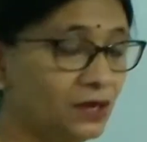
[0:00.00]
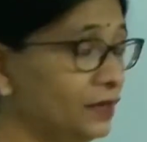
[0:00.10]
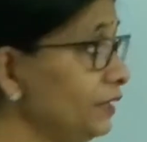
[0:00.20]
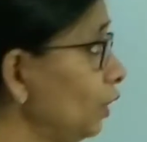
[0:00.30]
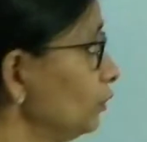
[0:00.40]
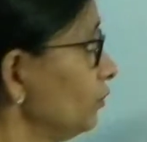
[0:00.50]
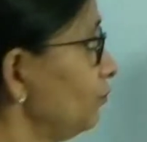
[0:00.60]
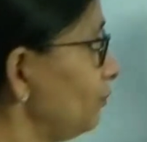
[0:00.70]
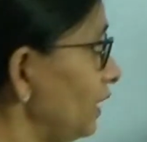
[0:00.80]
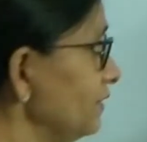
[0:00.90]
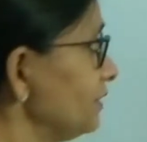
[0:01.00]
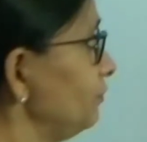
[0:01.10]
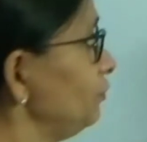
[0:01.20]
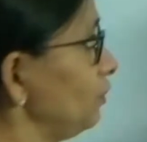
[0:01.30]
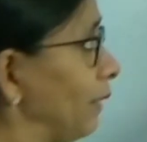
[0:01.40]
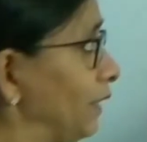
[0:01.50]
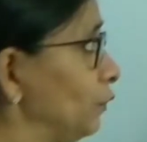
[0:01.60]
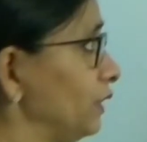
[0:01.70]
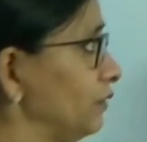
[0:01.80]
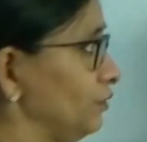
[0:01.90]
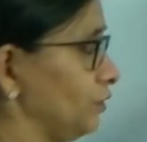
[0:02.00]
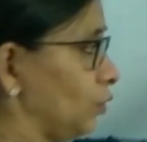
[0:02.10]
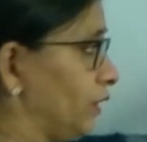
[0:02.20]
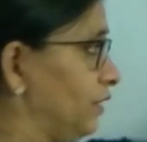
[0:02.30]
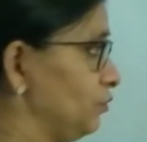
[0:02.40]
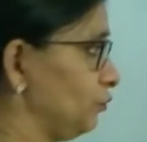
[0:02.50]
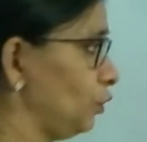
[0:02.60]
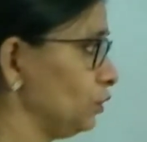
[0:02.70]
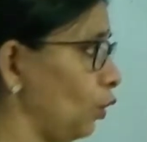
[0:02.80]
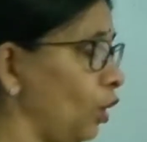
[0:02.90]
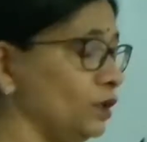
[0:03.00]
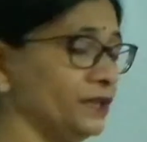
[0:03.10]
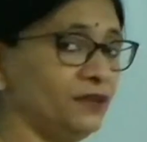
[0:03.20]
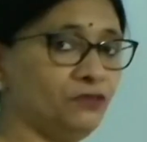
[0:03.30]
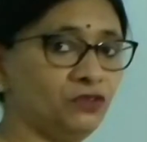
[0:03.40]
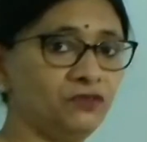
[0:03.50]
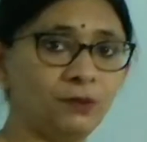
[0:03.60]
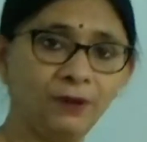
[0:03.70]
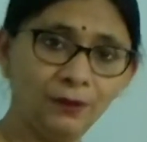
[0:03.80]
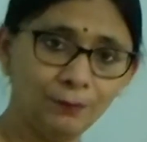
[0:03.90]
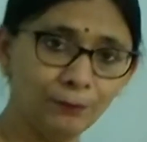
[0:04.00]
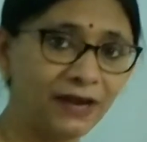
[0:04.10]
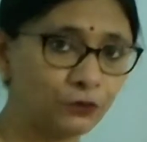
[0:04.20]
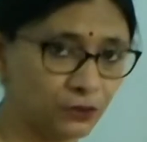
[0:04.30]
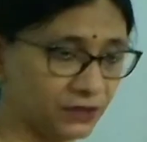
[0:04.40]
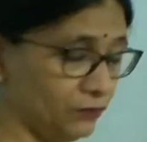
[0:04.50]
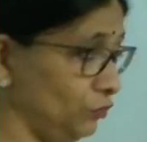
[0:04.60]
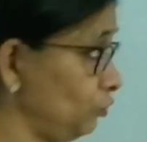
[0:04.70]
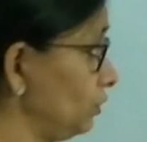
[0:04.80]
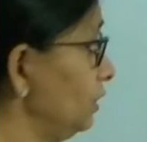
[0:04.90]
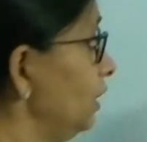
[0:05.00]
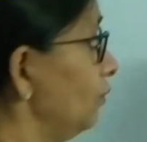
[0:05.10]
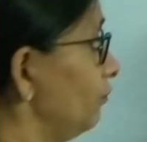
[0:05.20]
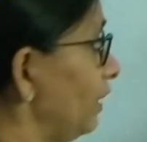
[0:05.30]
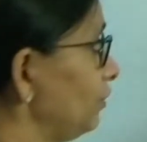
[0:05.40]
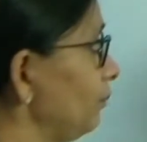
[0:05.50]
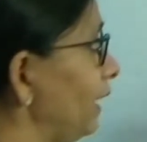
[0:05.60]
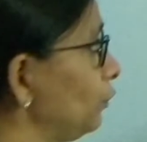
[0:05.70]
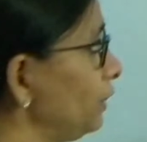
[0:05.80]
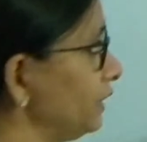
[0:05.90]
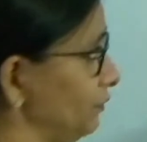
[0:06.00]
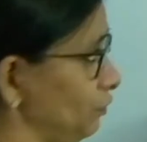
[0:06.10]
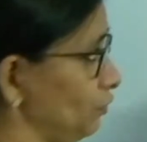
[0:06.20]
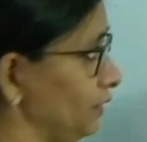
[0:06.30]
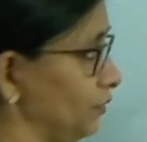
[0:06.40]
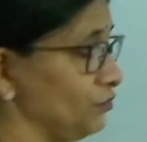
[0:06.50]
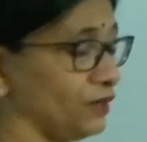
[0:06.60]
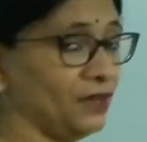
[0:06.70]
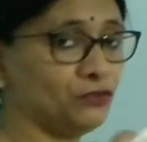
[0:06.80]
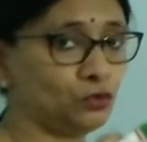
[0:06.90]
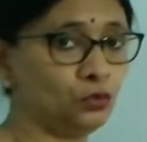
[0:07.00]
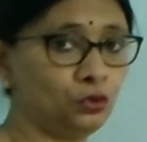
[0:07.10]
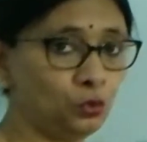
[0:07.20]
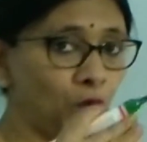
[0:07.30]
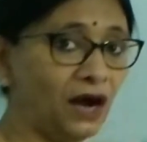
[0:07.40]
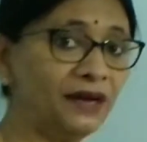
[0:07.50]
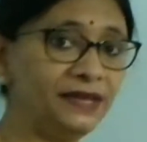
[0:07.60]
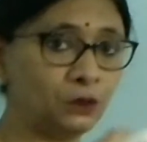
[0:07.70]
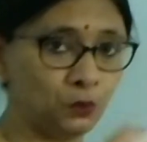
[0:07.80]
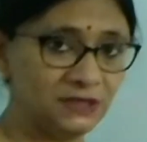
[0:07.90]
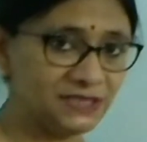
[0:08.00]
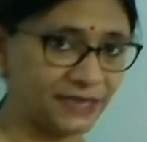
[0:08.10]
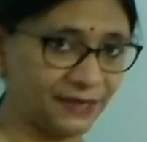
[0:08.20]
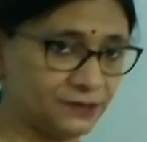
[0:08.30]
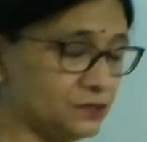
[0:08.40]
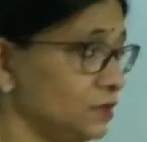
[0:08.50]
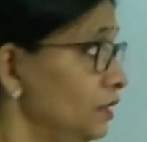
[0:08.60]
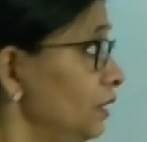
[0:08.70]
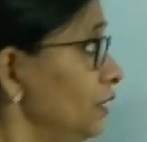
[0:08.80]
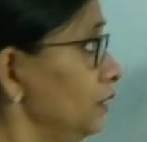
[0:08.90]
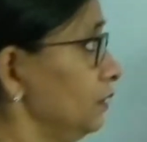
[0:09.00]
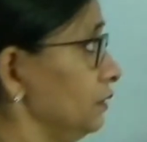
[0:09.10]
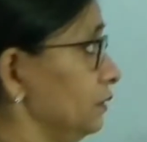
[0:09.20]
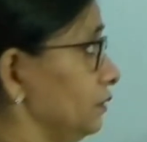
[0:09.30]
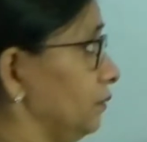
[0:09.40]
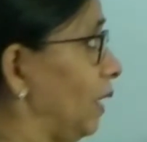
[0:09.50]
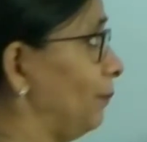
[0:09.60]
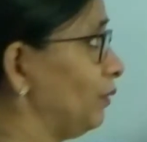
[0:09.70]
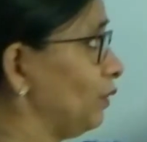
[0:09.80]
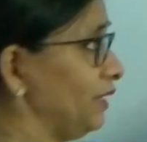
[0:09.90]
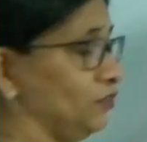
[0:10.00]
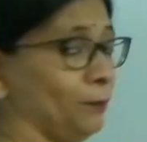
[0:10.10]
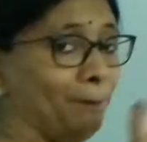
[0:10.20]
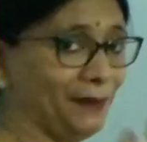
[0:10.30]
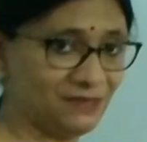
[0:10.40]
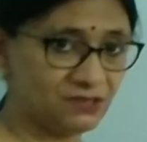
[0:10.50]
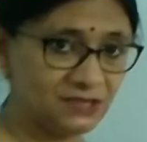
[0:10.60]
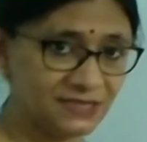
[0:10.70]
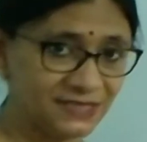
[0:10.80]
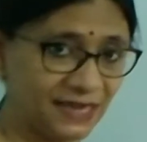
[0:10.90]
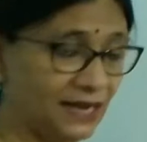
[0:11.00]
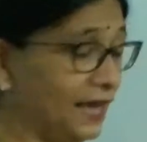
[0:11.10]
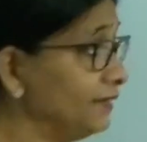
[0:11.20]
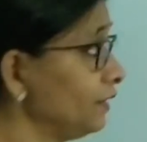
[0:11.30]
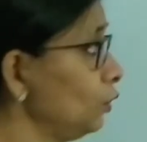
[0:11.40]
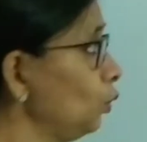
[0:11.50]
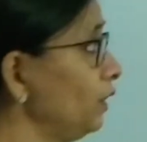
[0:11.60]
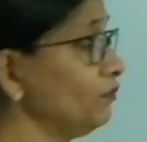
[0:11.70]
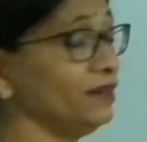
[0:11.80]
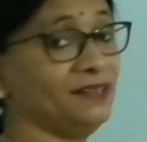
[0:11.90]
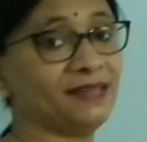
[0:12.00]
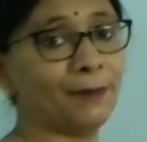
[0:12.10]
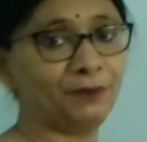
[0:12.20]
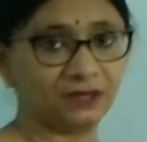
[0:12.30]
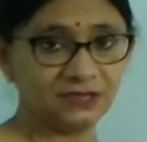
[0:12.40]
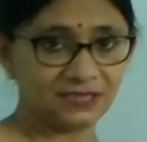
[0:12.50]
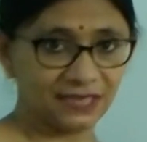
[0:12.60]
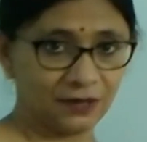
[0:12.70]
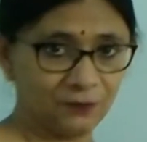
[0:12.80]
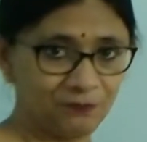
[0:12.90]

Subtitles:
Now the first division, mitotic division, now henceforth all the division will be mitotic division. First mitotic division gives rise to two unequal cells. Upper one is basal cell and the lower one is apical cell.